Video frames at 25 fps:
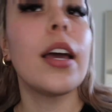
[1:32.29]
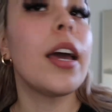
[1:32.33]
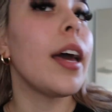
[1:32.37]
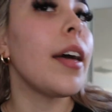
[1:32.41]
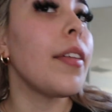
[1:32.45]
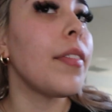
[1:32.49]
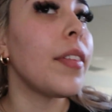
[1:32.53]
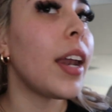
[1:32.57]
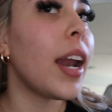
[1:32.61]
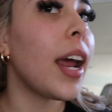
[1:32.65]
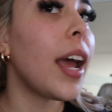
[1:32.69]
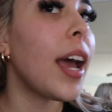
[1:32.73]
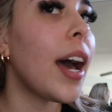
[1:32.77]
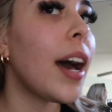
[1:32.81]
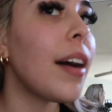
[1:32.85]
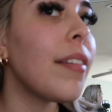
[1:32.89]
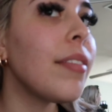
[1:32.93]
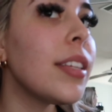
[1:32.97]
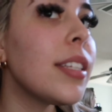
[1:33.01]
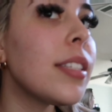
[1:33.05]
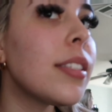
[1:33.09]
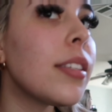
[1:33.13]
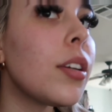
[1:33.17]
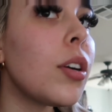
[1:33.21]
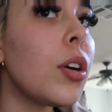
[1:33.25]
And then I have
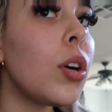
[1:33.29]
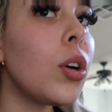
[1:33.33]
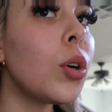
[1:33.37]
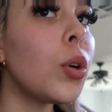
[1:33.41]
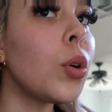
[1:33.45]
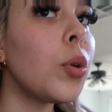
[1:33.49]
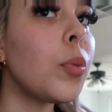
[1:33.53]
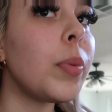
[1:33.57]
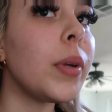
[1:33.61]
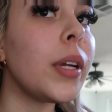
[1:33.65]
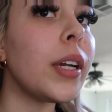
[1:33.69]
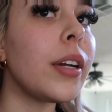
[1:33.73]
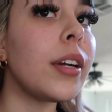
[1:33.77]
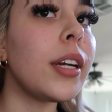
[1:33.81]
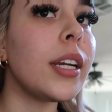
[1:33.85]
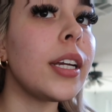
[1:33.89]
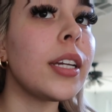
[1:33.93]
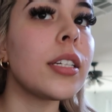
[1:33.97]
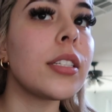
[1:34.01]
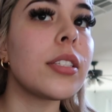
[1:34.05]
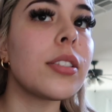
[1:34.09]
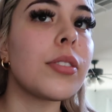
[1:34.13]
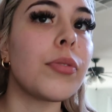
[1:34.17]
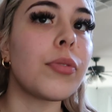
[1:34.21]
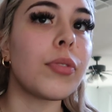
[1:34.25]
these little hoop earrings